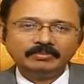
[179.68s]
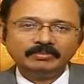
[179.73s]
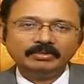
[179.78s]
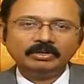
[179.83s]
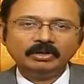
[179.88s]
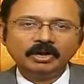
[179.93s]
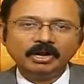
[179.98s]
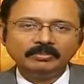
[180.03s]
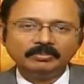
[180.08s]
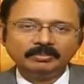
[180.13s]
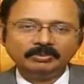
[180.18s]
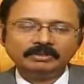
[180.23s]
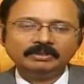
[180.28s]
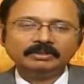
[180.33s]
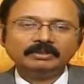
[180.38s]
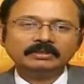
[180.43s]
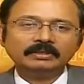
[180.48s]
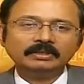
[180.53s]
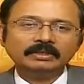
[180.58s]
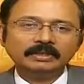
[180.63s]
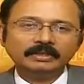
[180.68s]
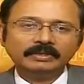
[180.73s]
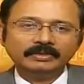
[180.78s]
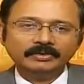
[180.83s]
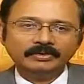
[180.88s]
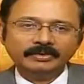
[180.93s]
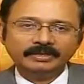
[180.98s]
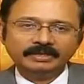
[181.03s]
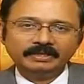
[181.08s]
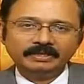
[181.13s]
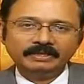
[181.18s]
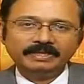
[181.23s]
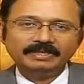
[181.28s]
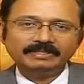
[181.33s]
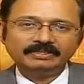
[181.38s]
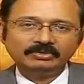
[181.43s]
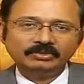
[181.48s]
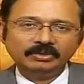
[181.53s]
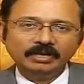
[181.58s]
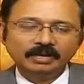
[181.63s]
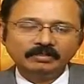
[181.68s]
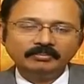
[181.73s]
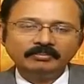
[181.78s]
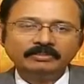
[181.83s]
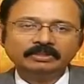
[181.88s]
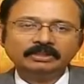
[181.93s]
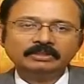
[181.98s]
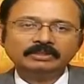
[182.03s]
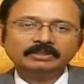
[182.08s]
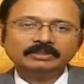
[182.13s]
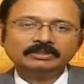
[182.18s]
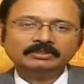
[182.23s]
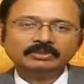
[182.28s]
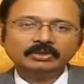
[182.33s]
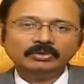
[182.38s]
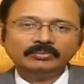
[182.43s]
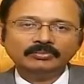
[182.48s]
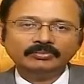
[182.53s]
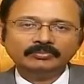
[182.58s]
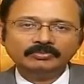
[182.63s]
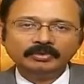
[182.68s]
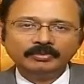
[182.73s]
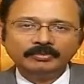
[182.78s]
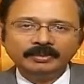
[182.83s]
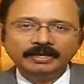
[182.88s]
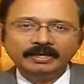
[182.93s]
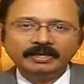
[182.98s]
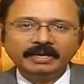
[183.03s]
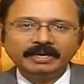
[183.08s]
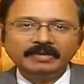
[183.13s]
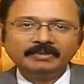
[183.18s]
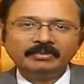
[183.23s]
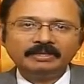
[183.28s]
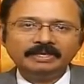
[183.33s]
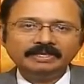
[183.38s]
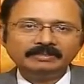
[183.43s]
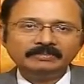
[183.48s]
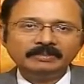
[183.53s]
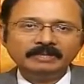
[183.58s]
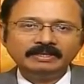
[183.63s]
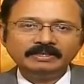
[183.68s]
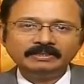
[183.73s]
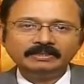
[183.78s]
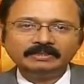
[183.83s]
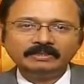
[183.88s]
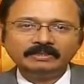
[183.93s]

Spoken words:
drop, in the days to come. So from here, I would expect the